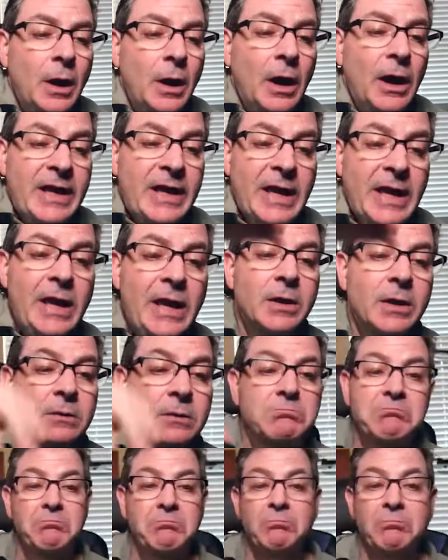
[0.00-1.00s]
Again,
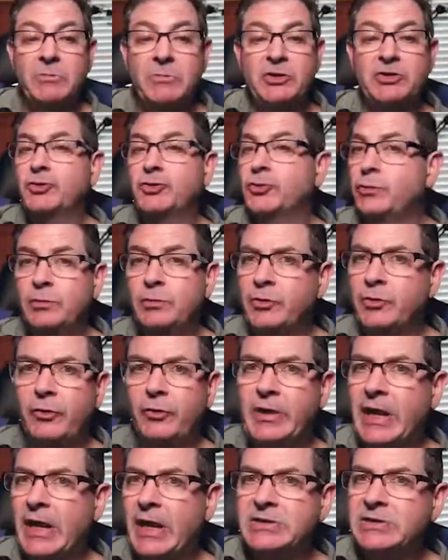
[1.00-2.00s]
the student was
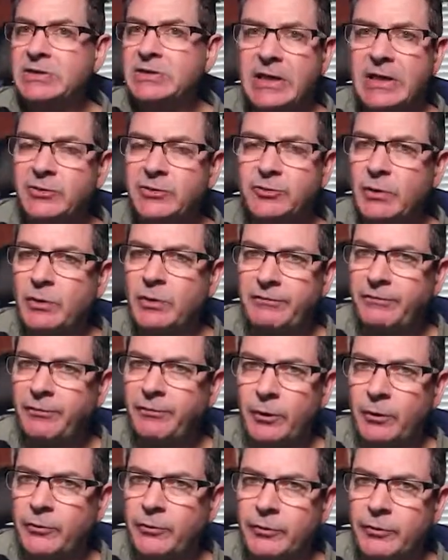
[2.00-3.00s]
only asked to get his red
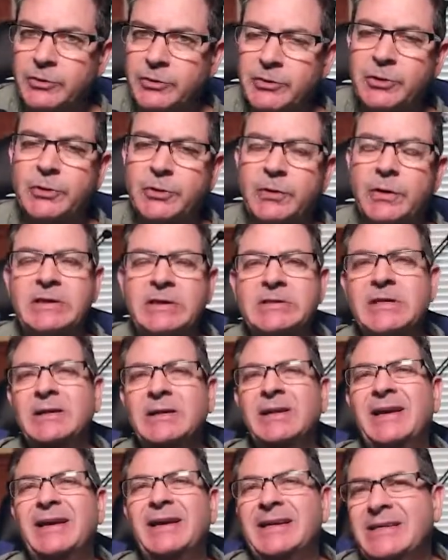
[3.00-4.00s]
folder. So it's not
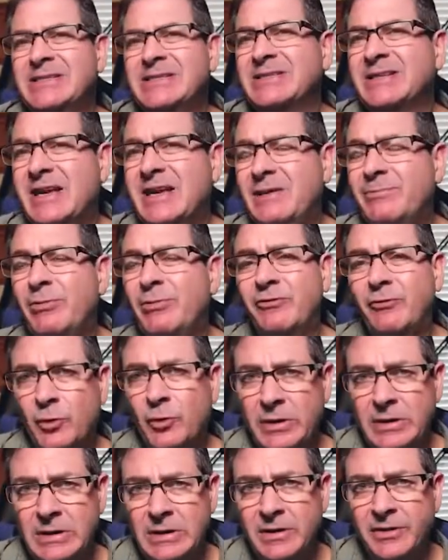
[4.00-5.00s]
like an escape
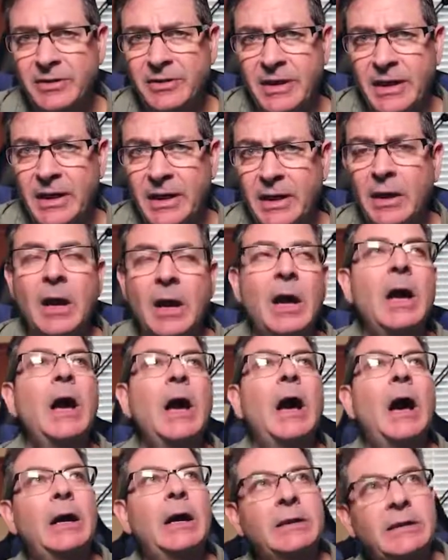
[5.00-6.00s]
avoidant thing,
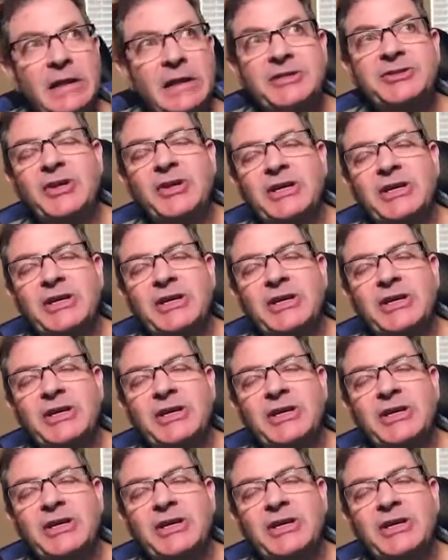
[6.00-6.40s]
unless they